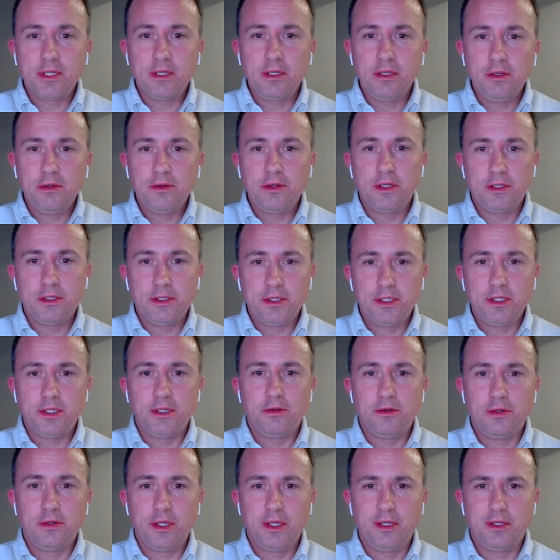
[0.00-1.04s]
thing you can
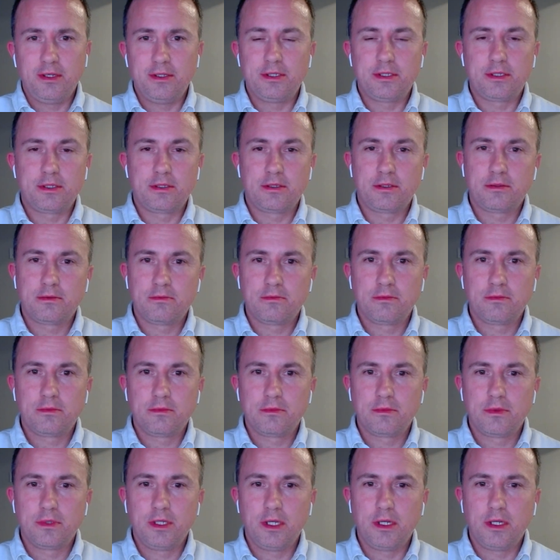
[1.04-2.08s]
do is
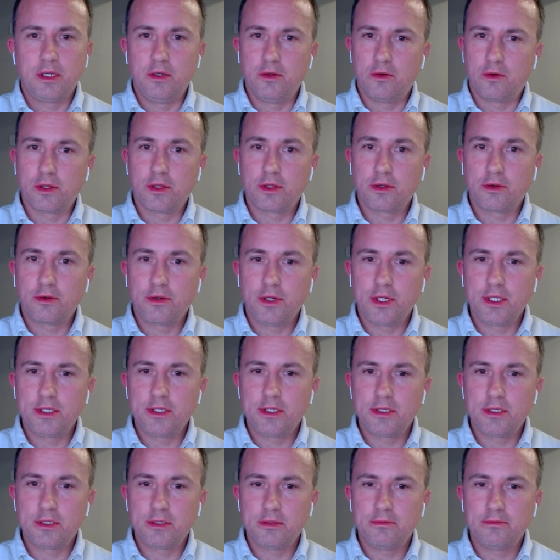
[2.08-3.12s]
ignore the
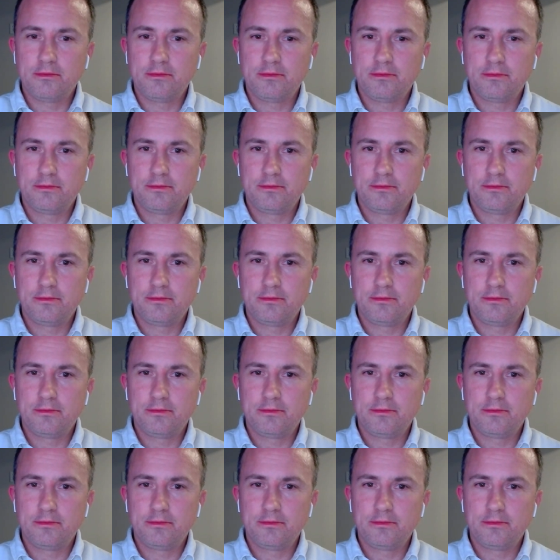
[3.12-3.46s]
criticism,